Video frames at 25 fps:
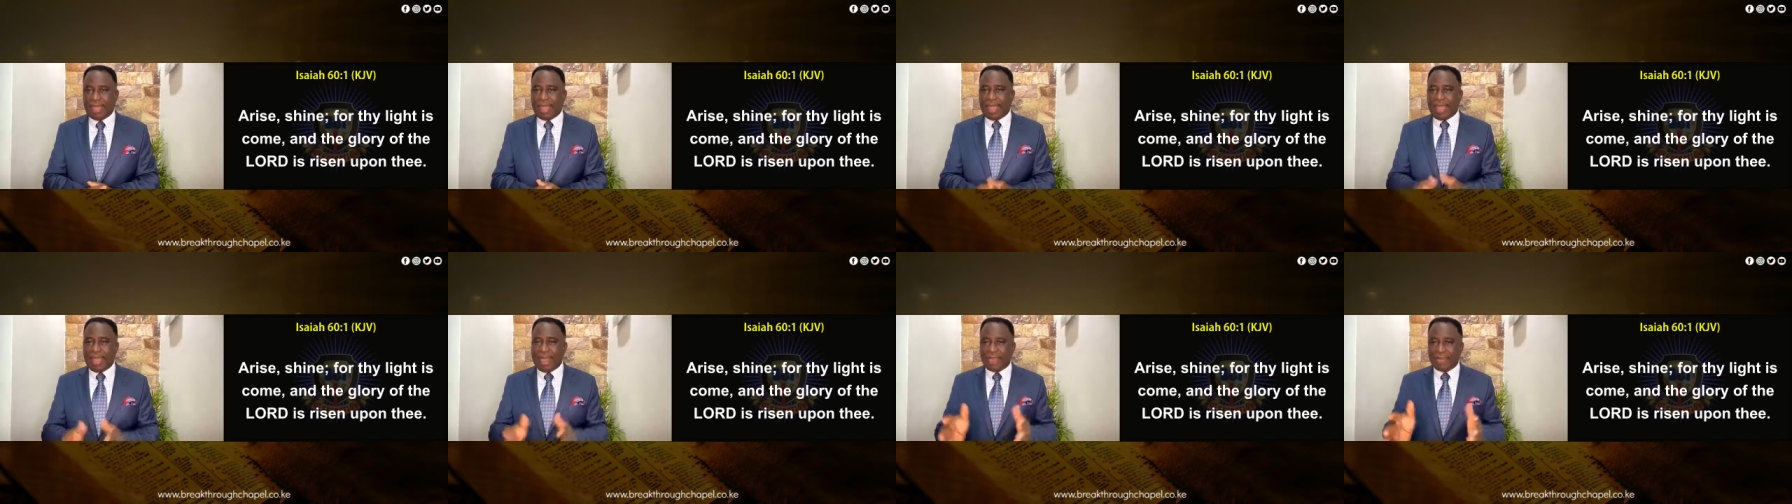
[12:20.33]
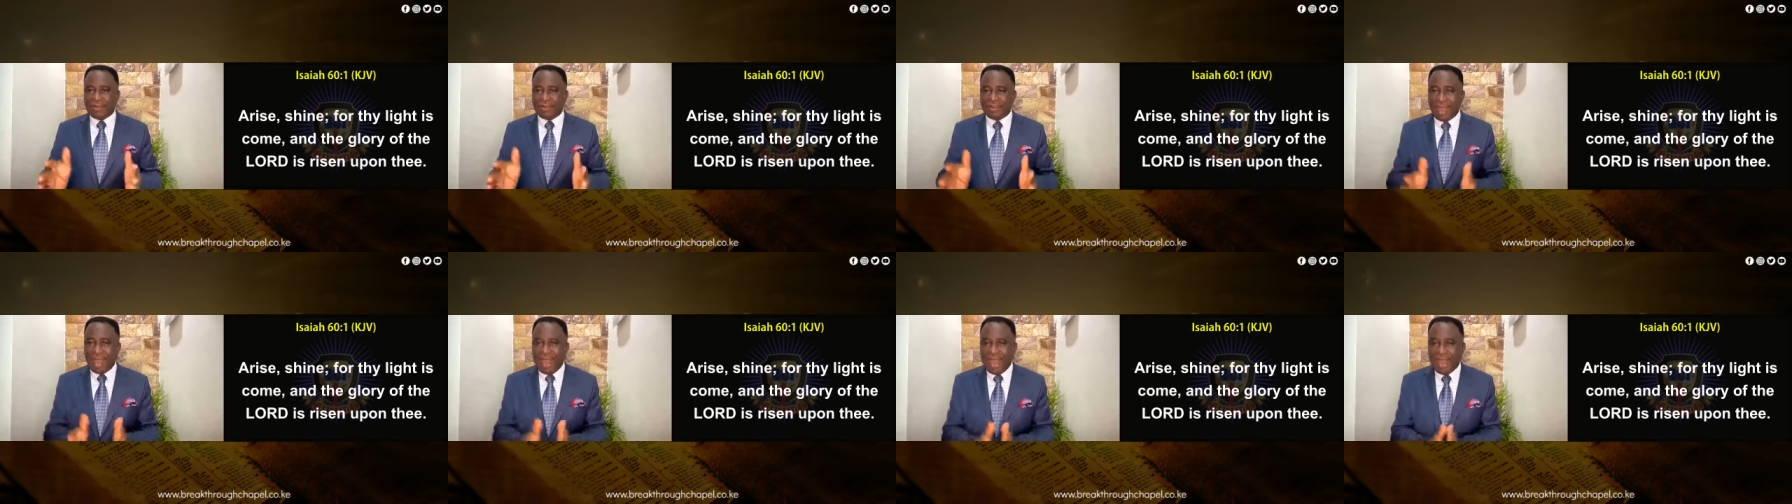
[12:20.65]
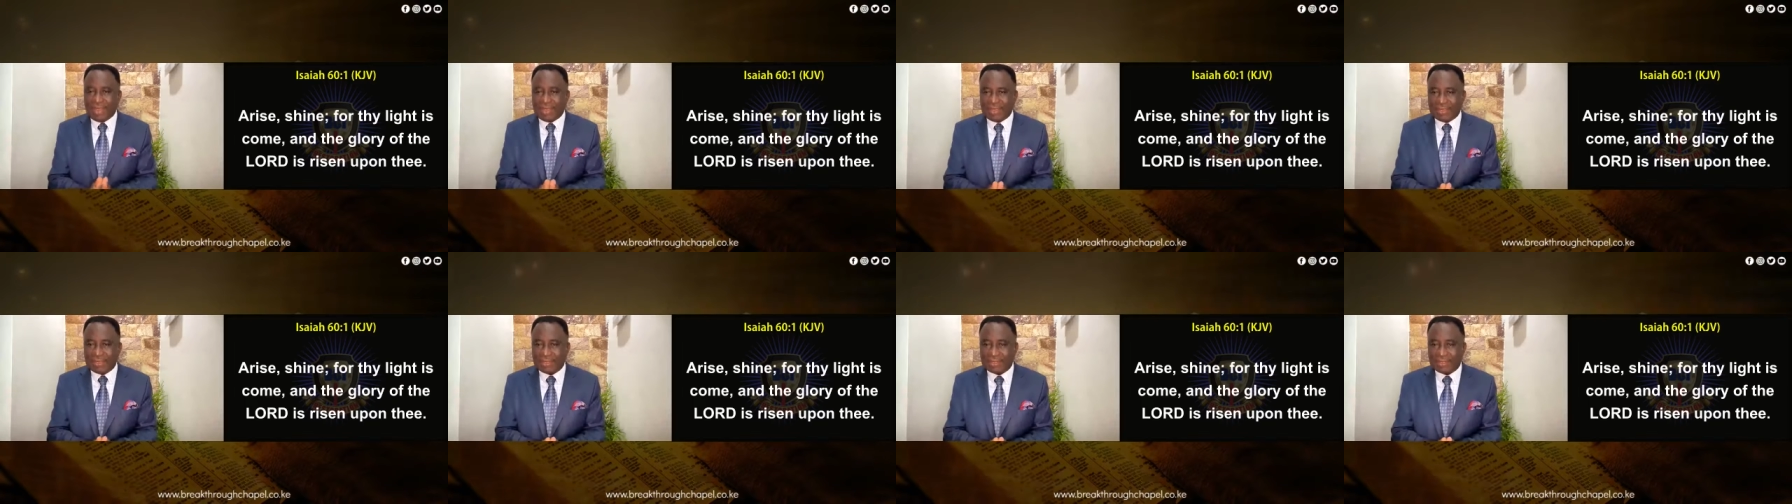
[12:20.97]

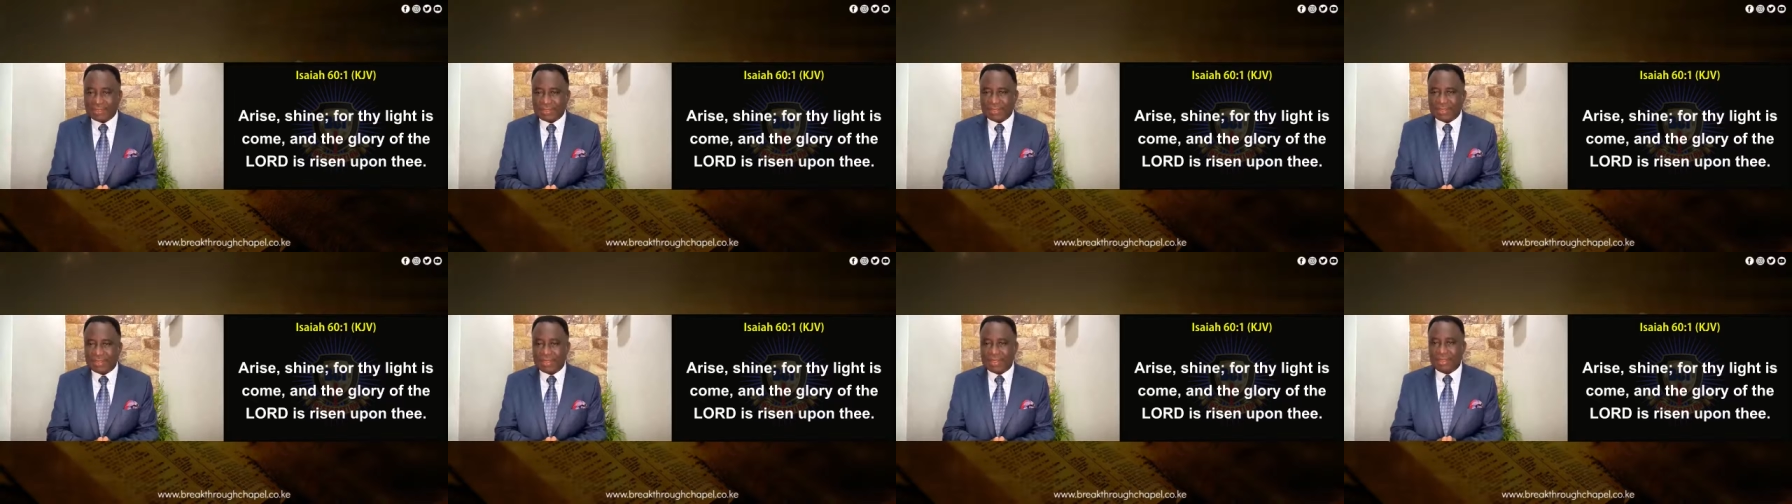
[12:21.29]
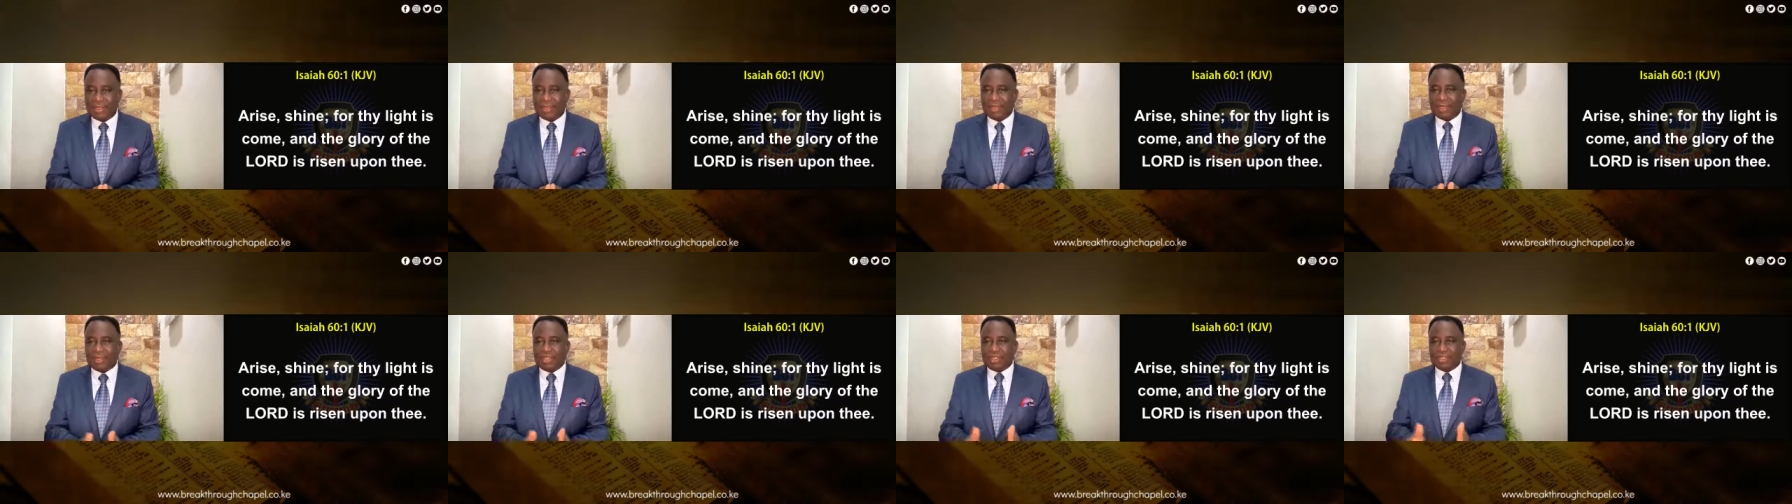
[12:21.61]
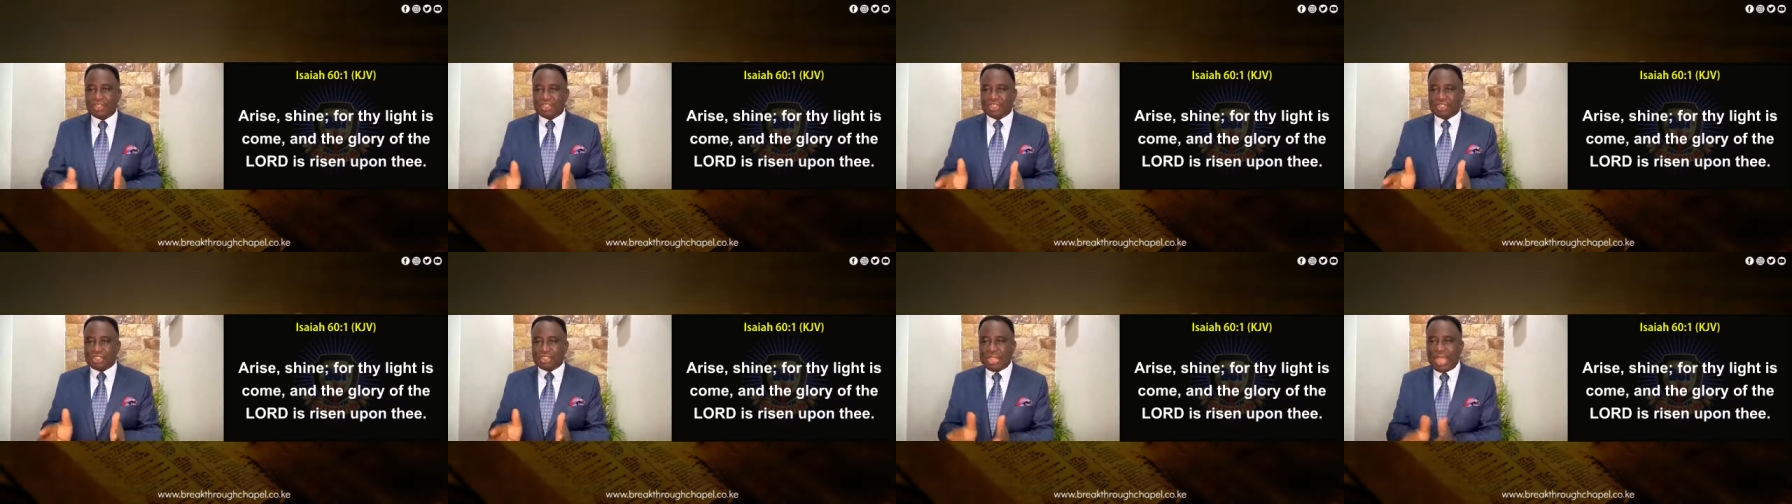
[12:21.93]
Arise,
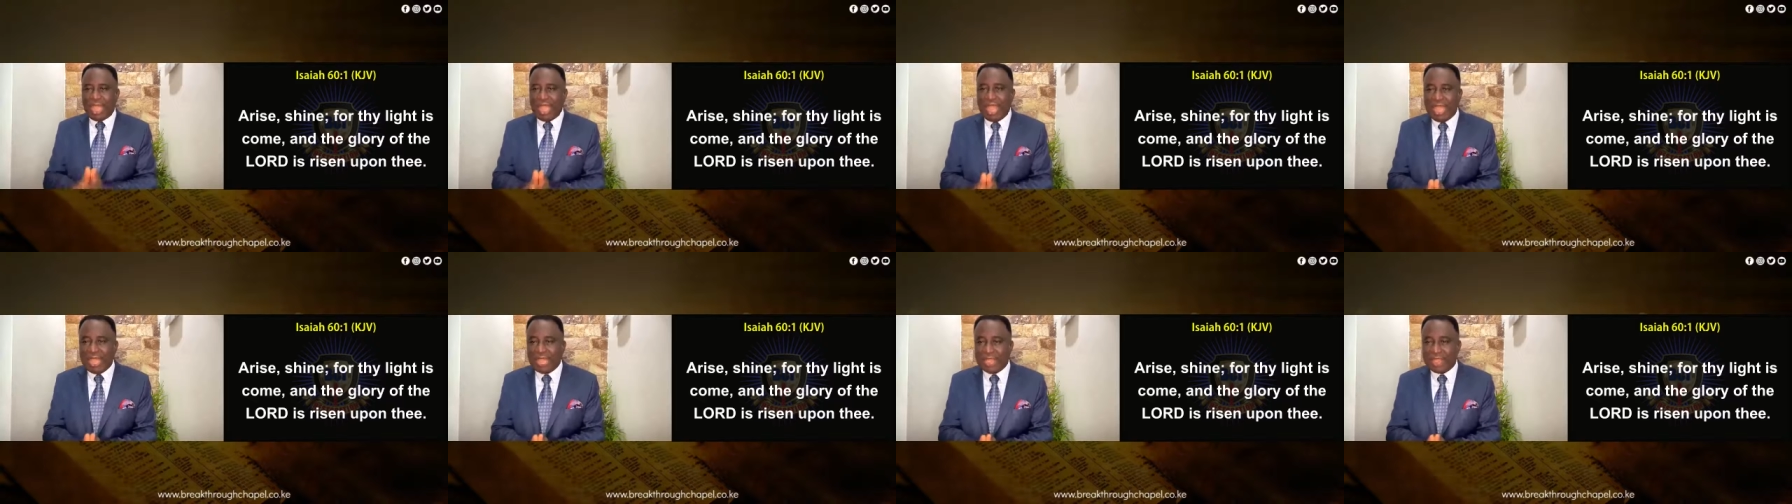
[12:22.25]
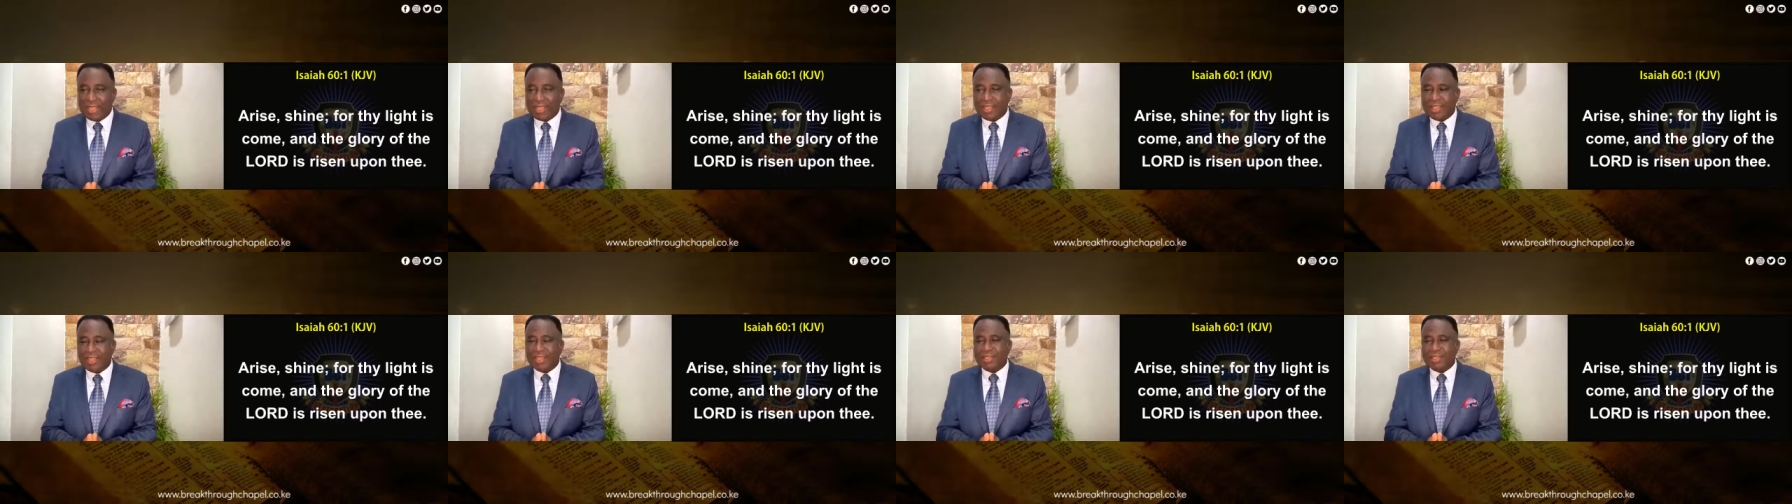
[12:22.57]
shine,